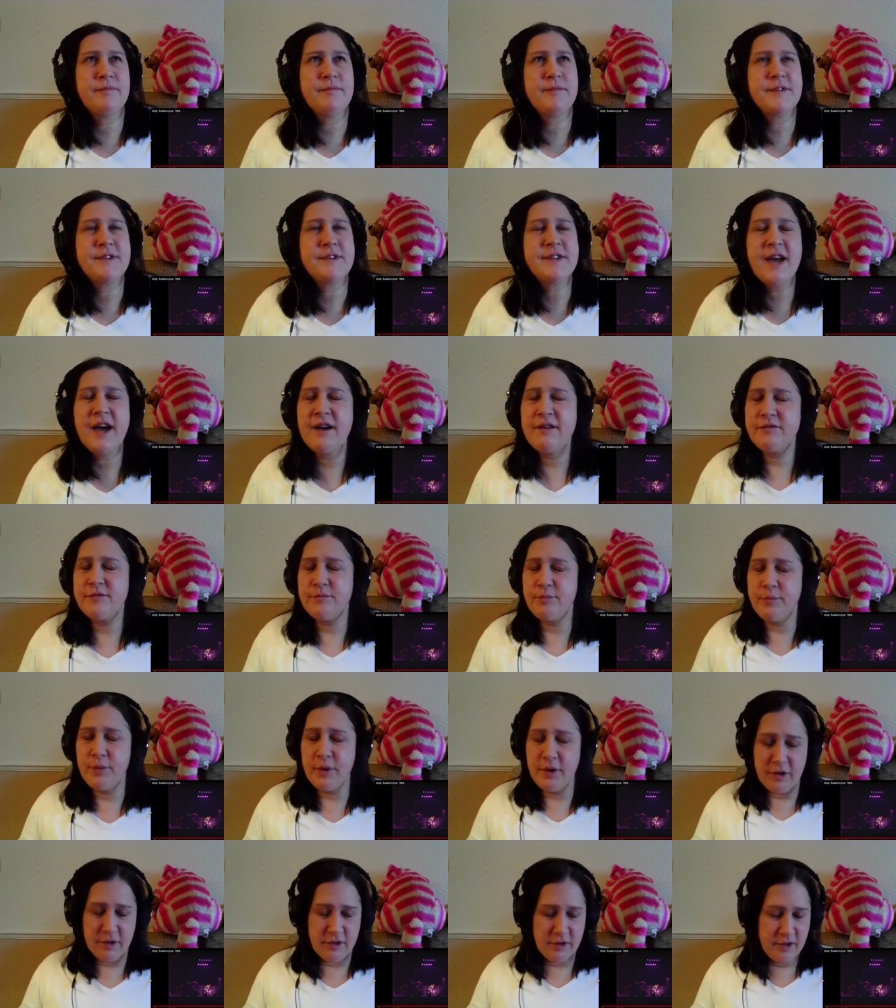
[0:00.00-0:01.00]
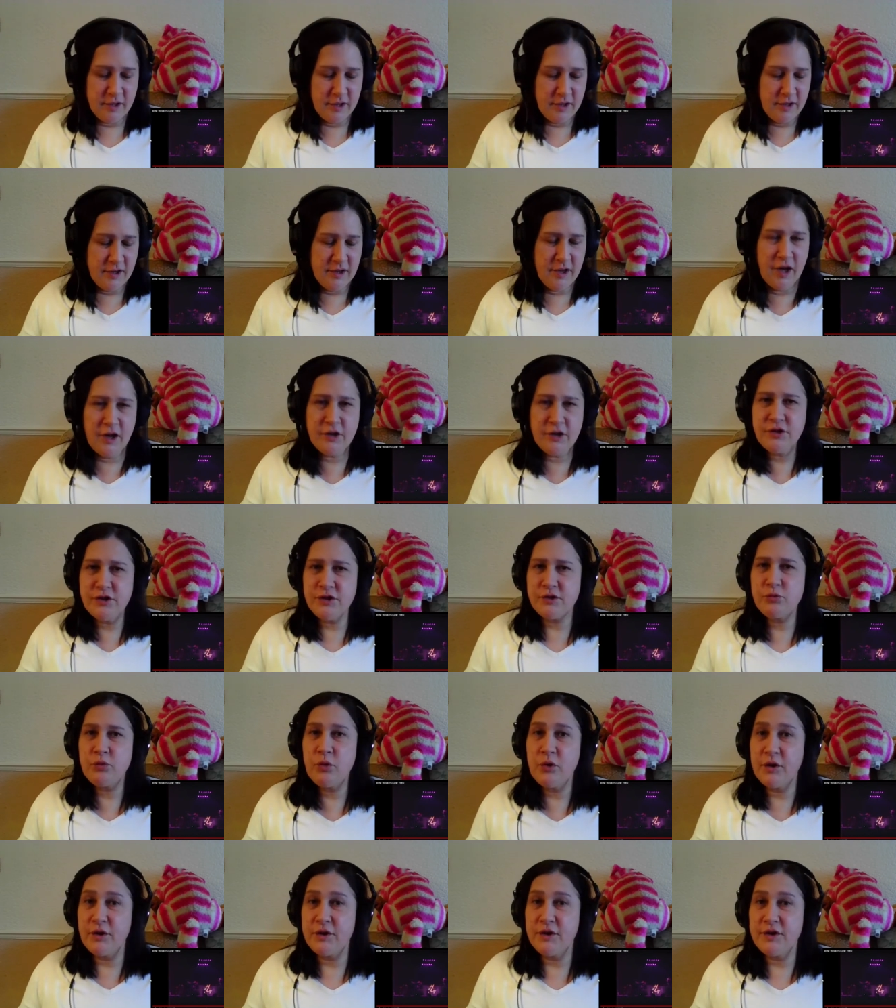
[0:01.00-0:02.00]
daft, but I just
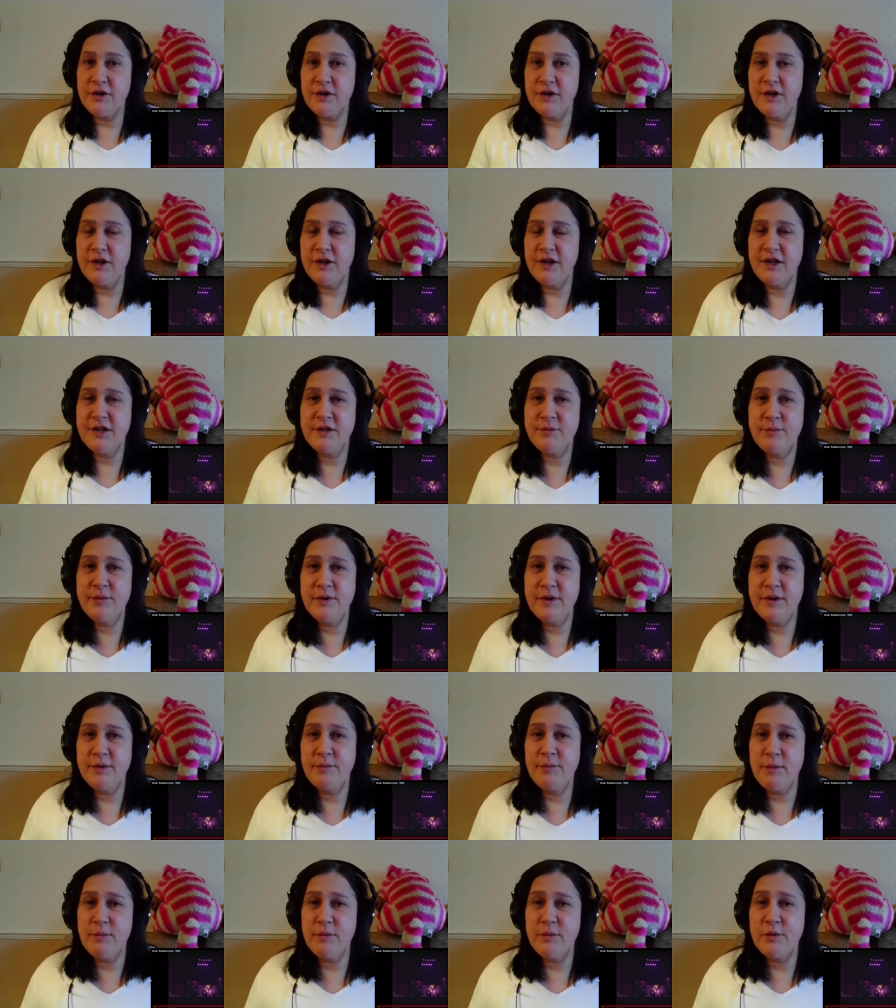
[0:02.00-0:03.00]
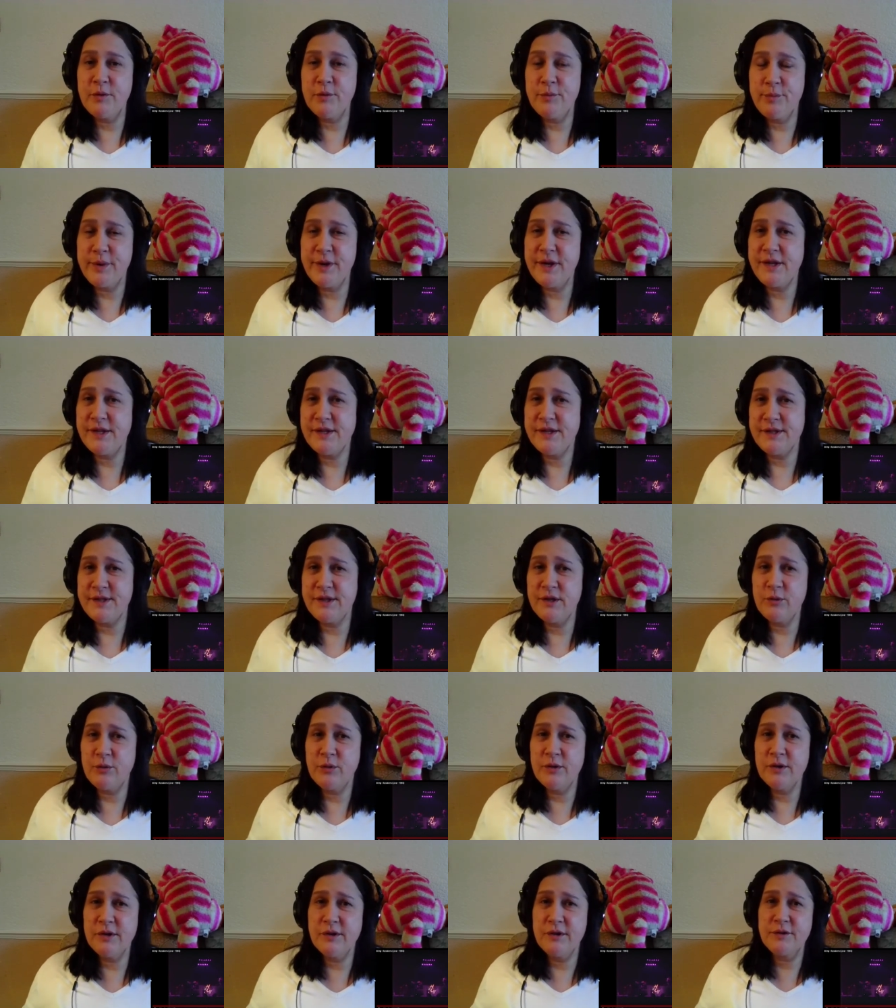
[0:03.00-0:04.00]
want, you know, to be a bit more peace in the
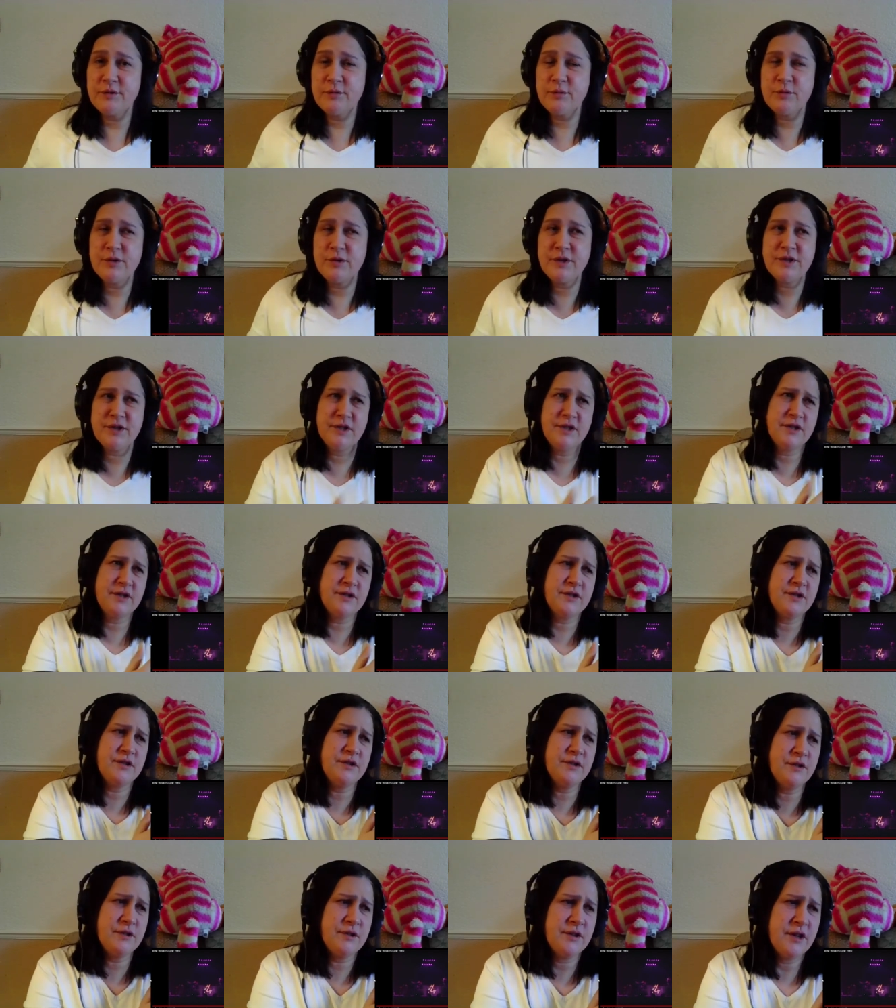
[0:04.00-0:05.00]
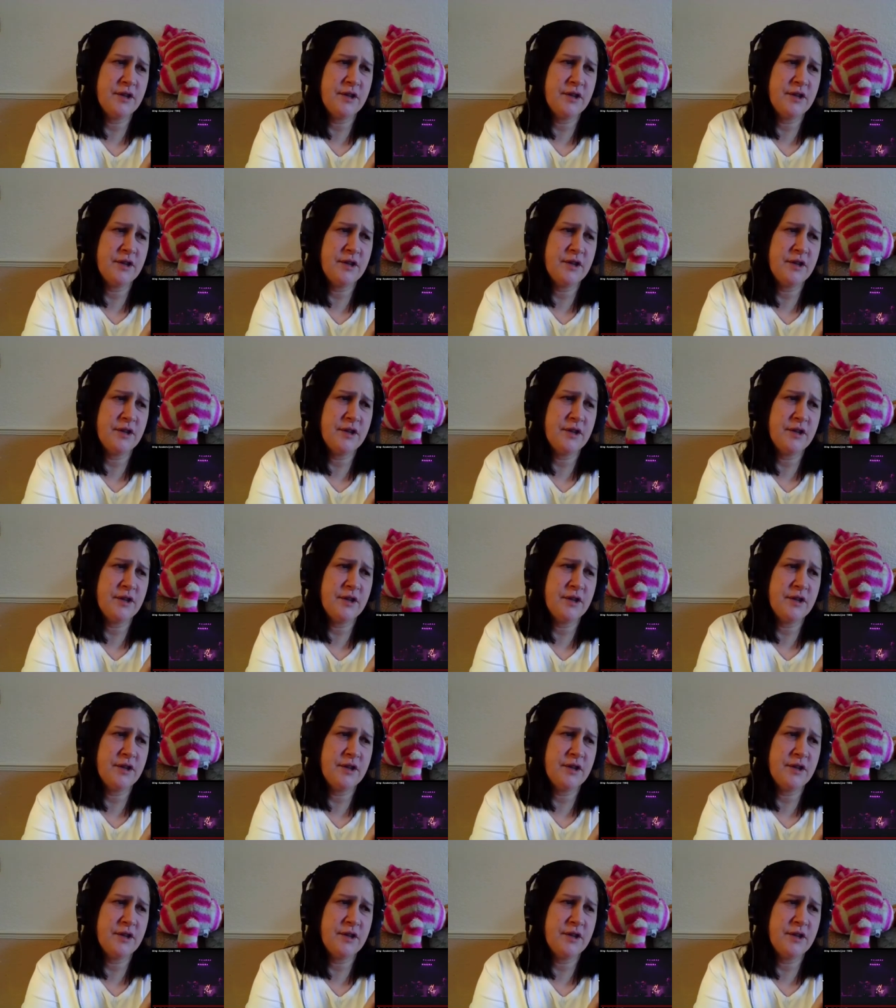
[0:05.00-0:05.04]
world. We seem to,